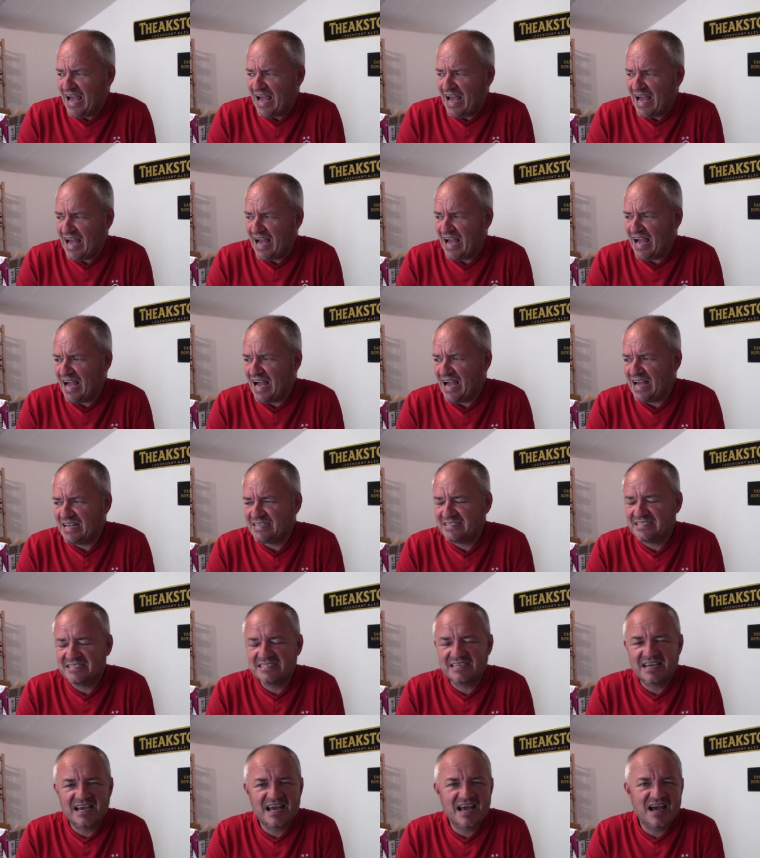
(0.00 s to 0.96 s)

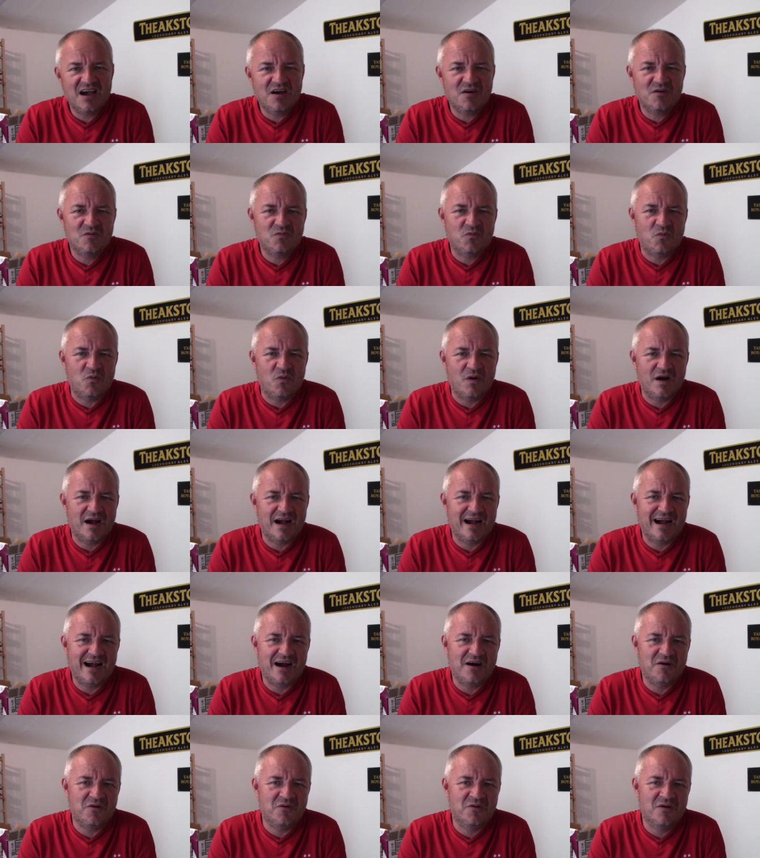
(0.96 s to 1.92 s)
And
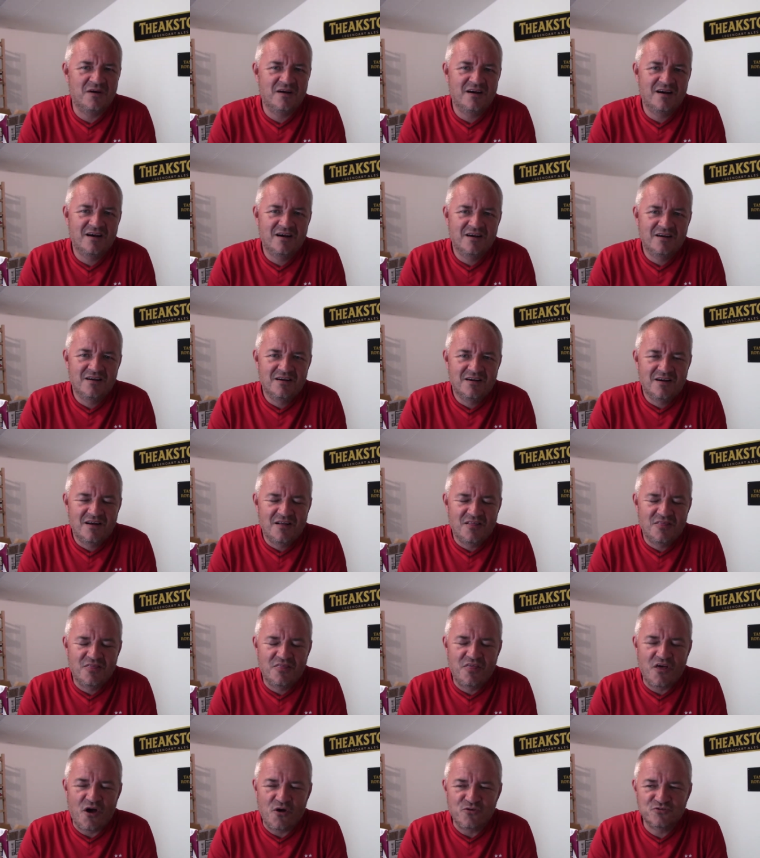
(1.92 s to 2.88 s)
wow,
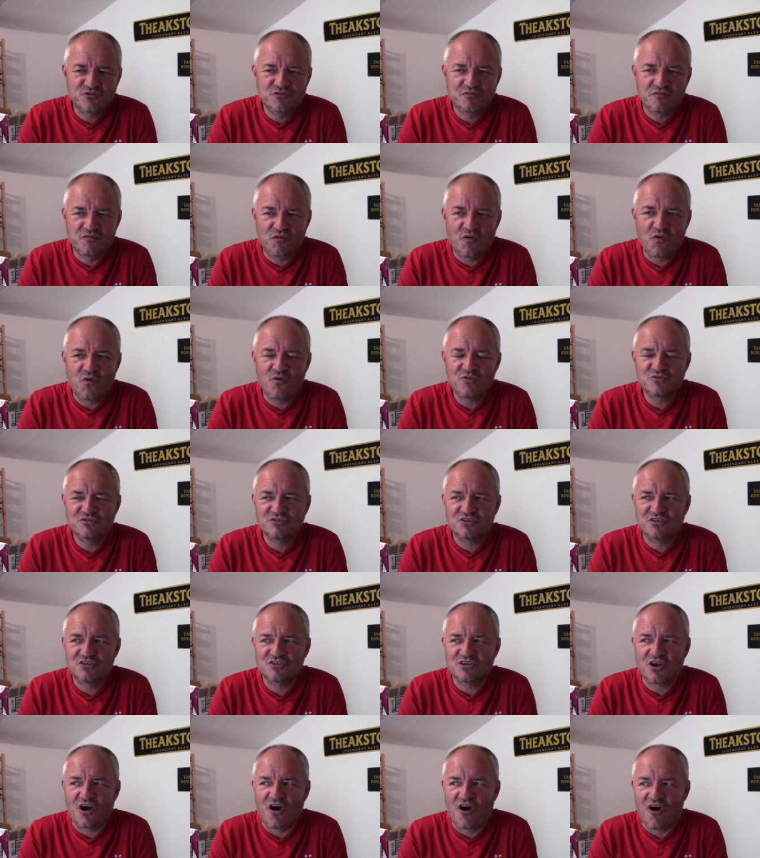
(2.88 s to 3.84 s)
those
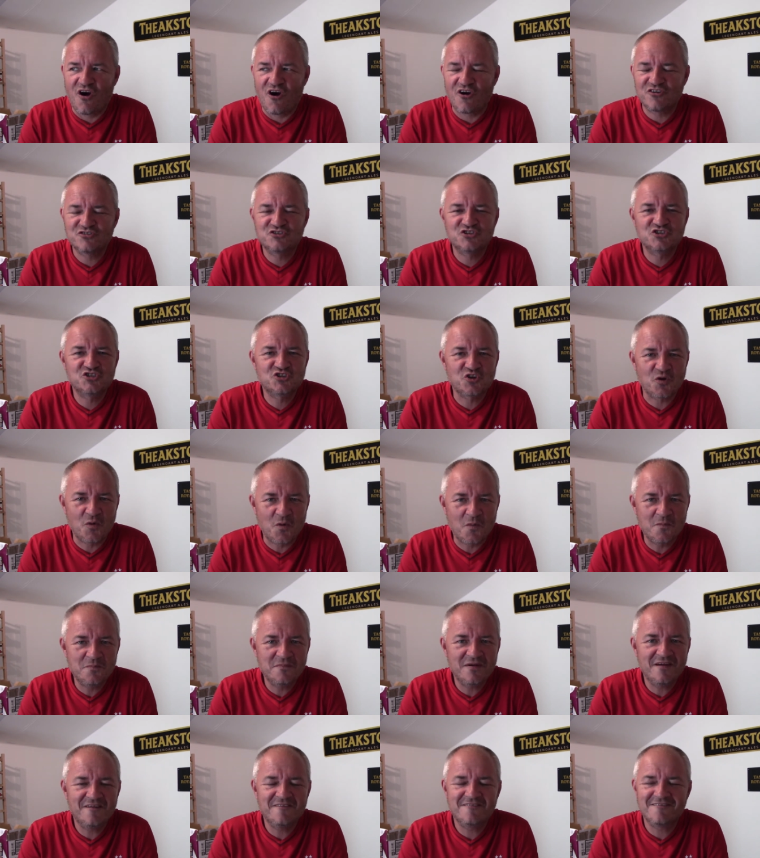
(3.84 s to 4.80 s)
forces are
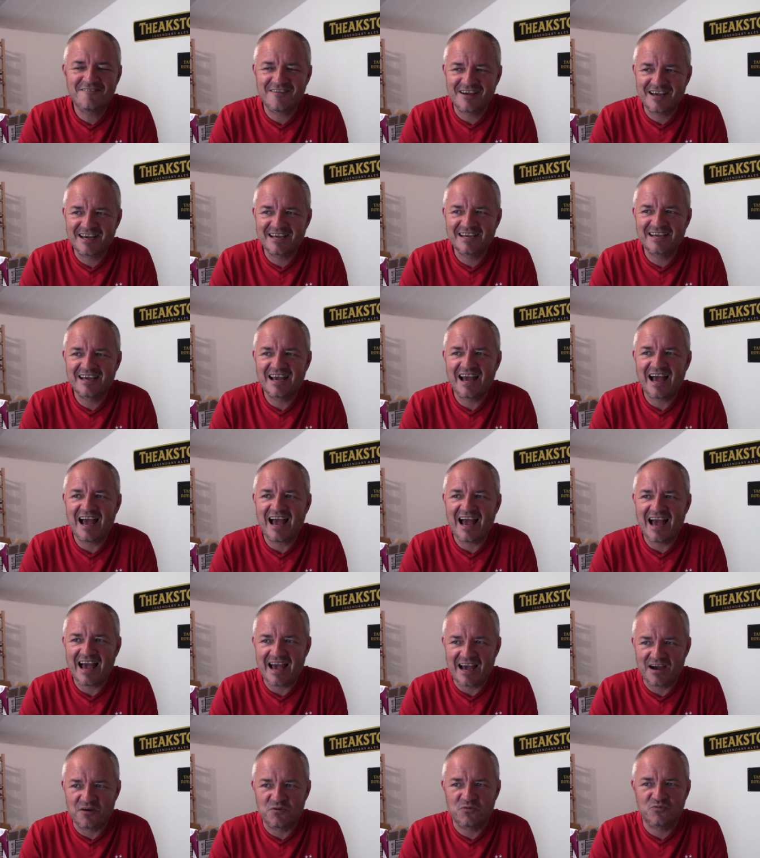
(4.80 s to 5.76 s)
something
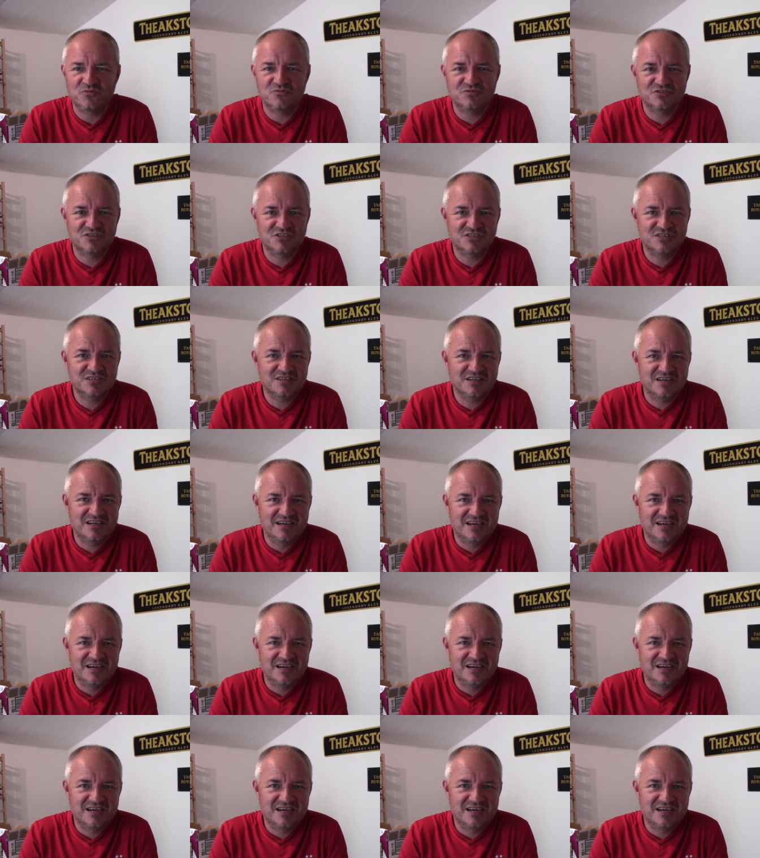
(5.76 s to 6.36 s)
else.